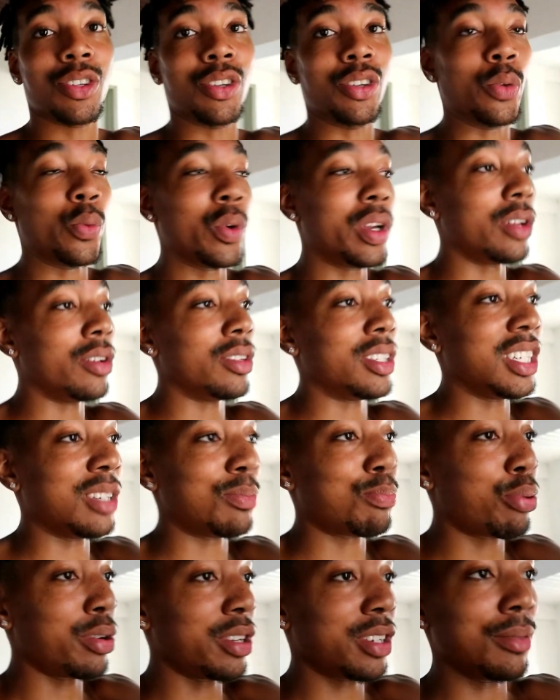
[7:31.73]
on the windows, these
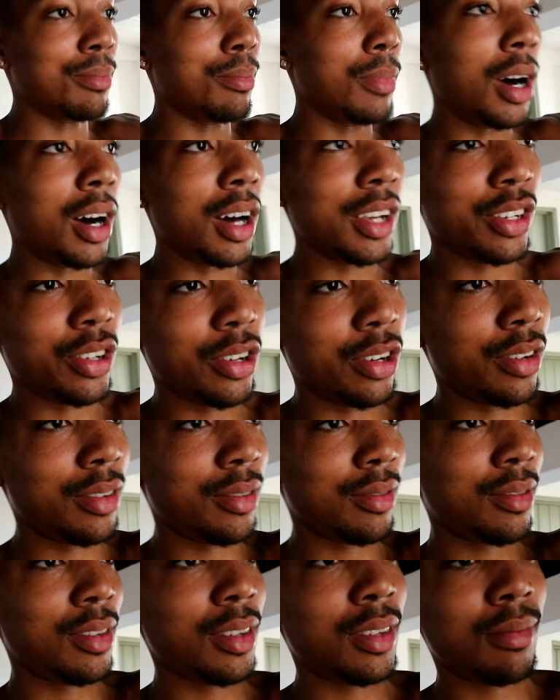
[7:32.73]
prison bars or
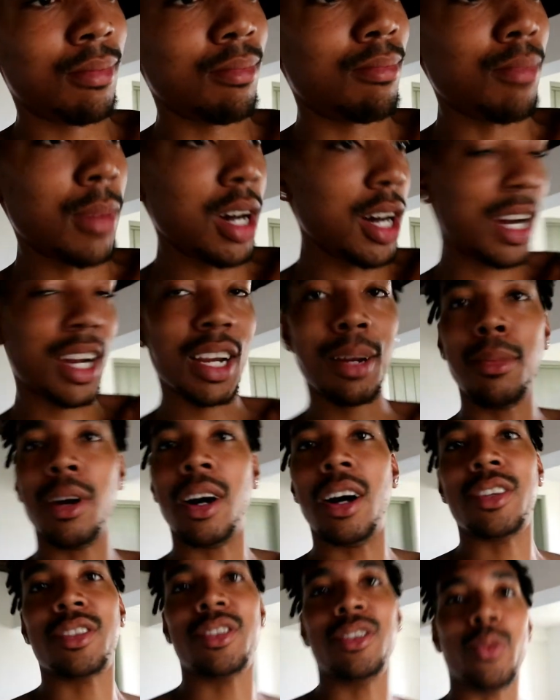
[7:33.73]
burglar
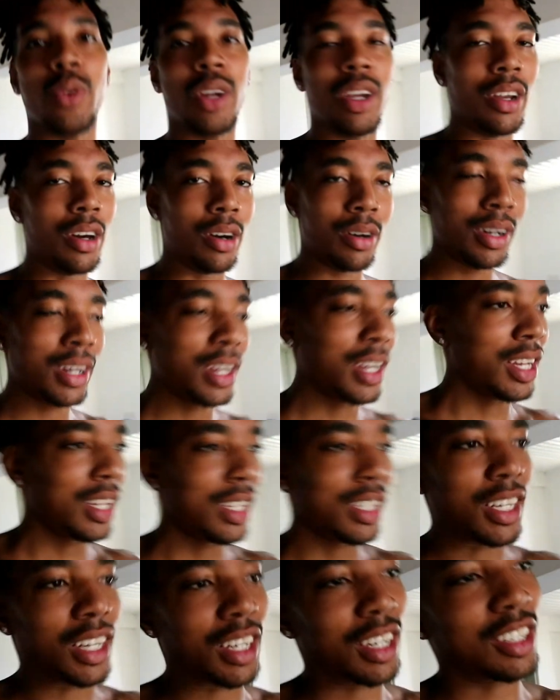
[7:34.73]
bars on the window,
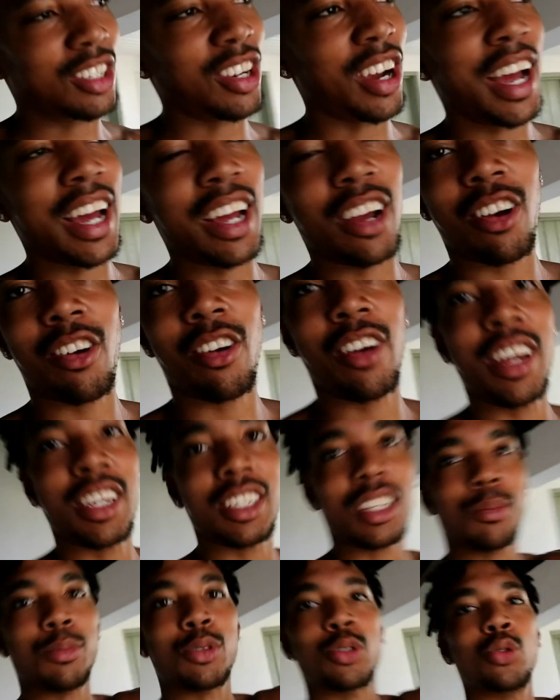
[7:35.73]
to try and create
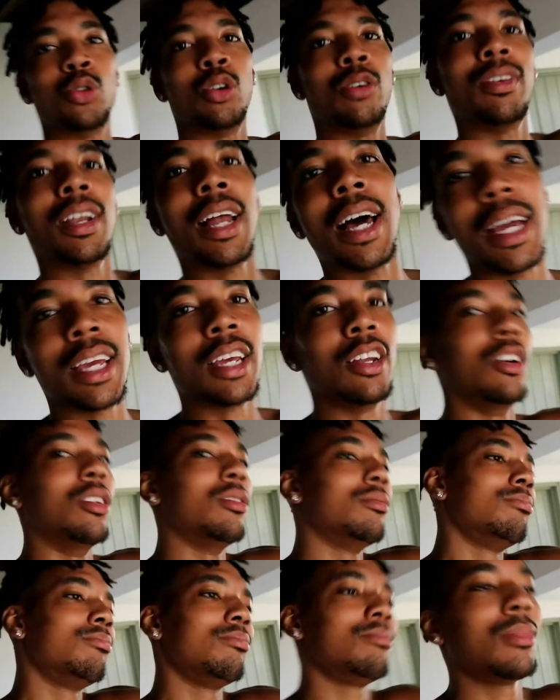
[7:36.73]
some sort of, like, you know,
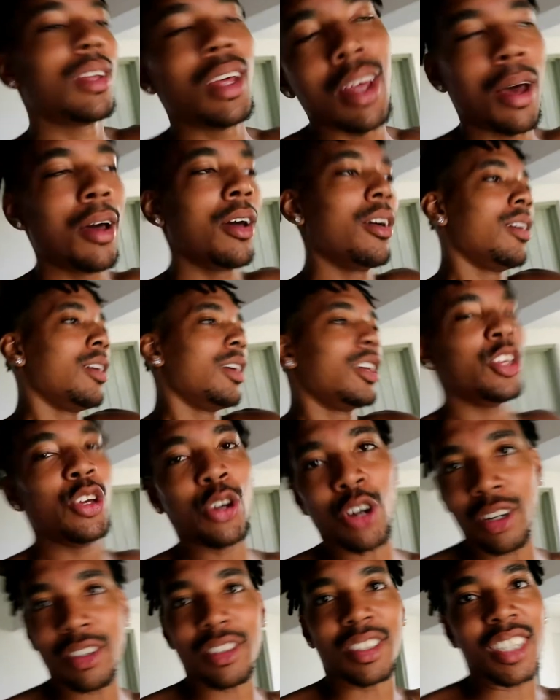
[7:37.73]
you're
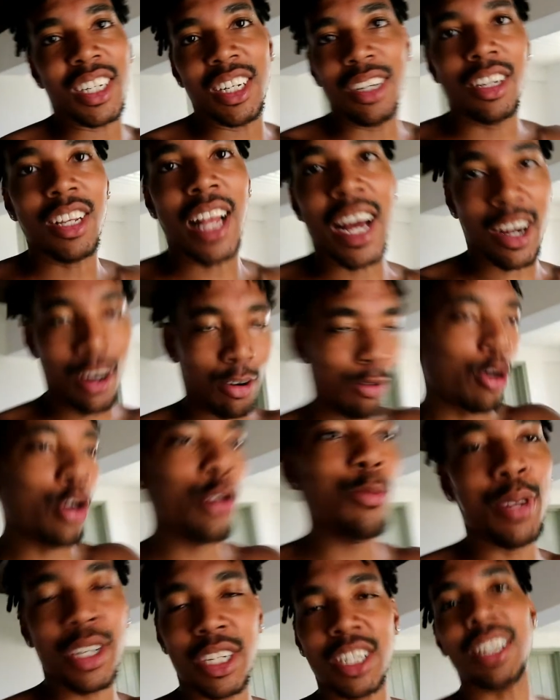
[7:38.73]
going to see, like a roll
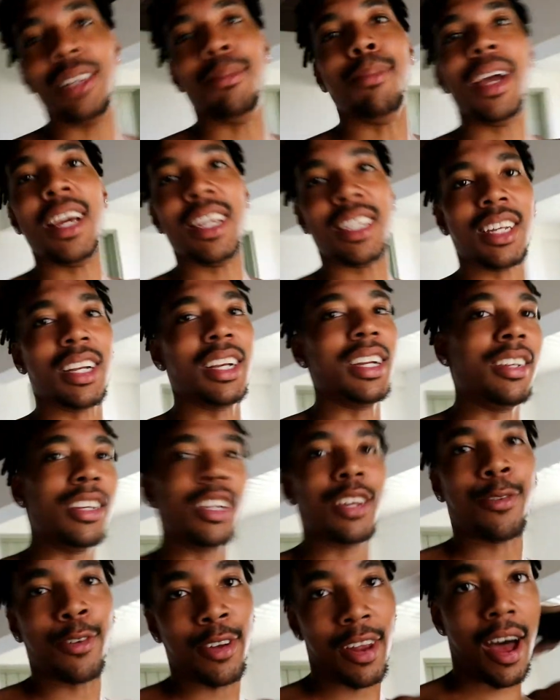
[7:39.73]
machine, basically,
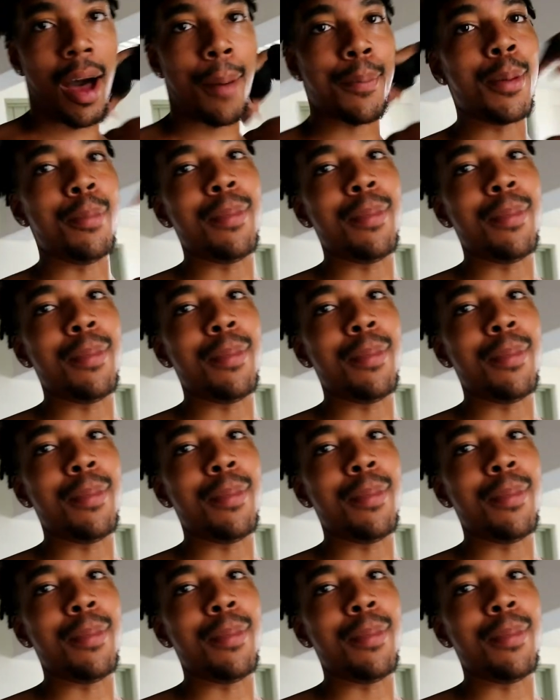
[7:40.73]
just for the upper